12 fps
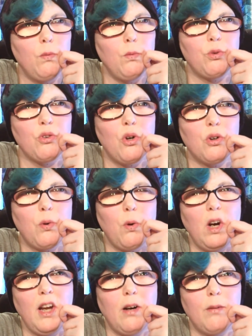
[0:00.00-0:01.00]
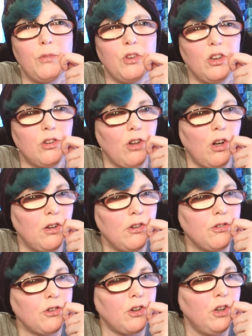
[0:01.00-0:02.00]
was not quite up to the
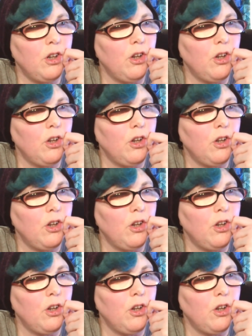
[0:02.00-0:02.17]
task.